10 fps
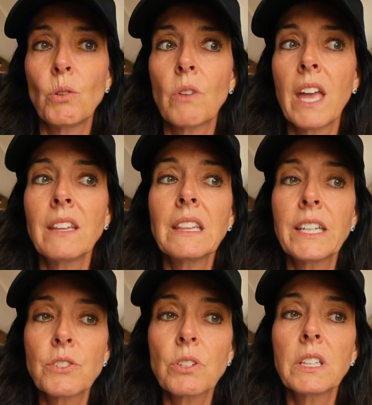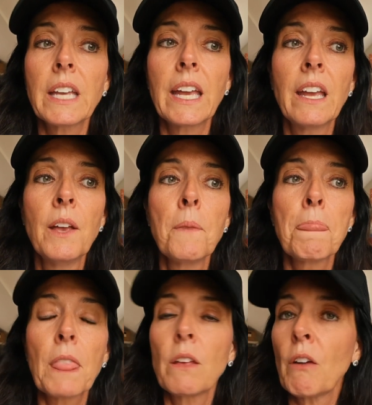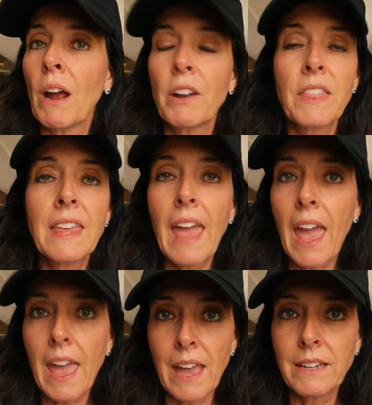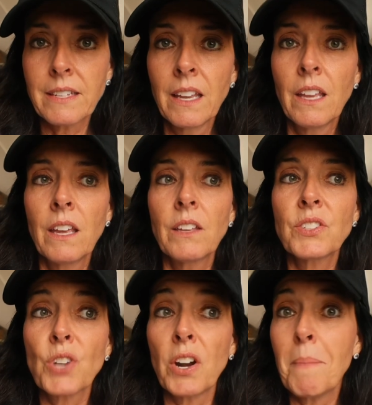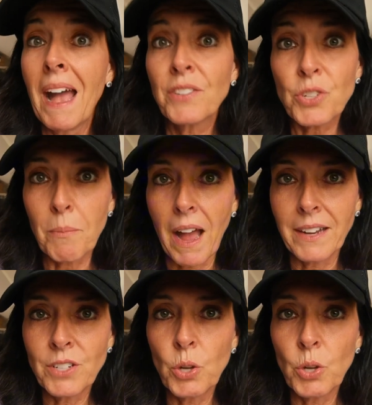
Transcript: You can literally, out of the gate, start a mastermind.